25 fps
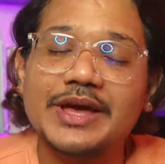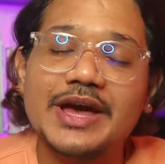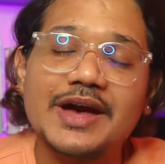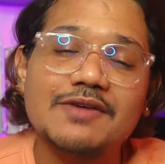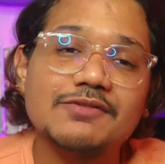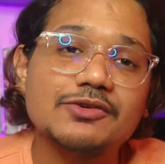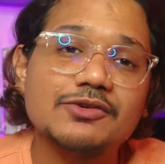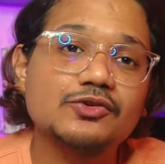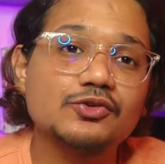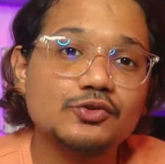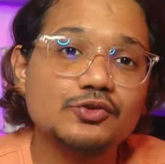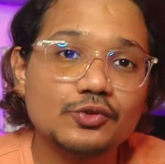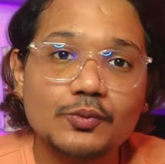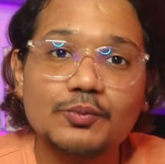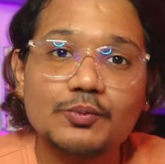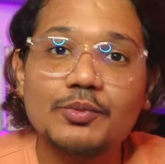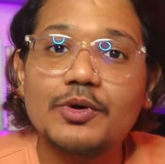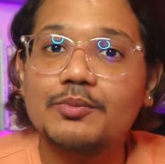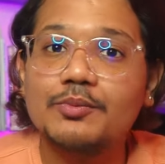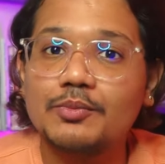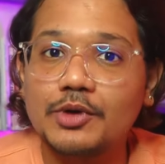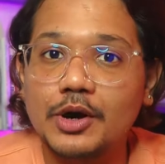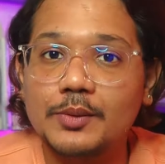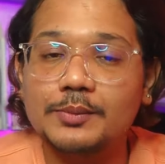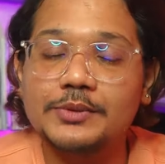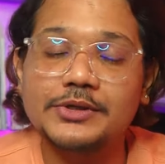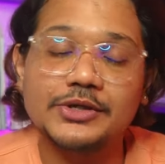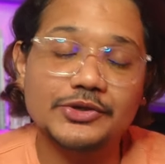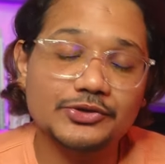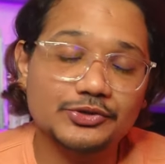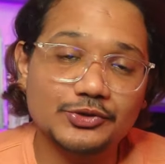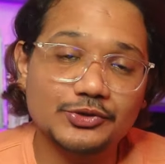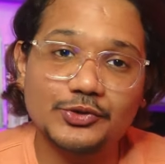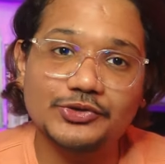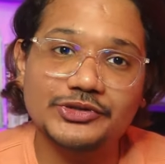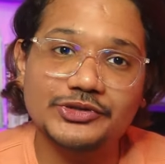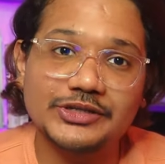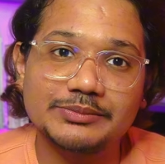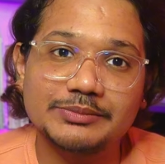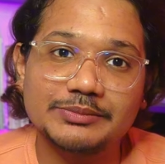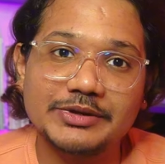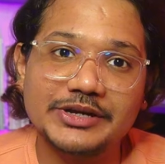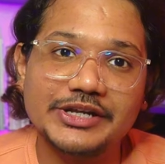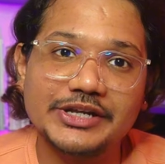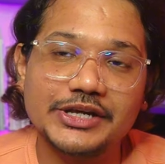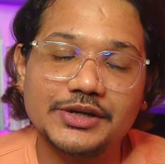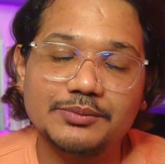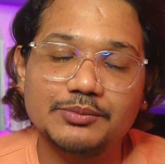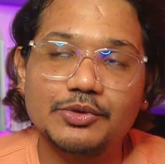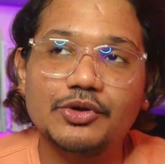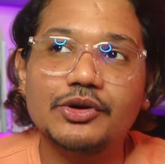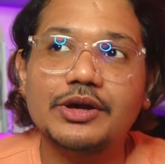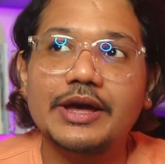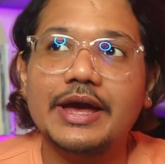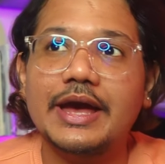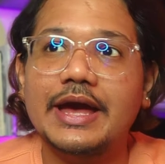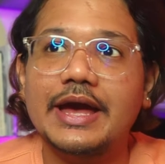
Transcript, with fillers: we have a super popular social media book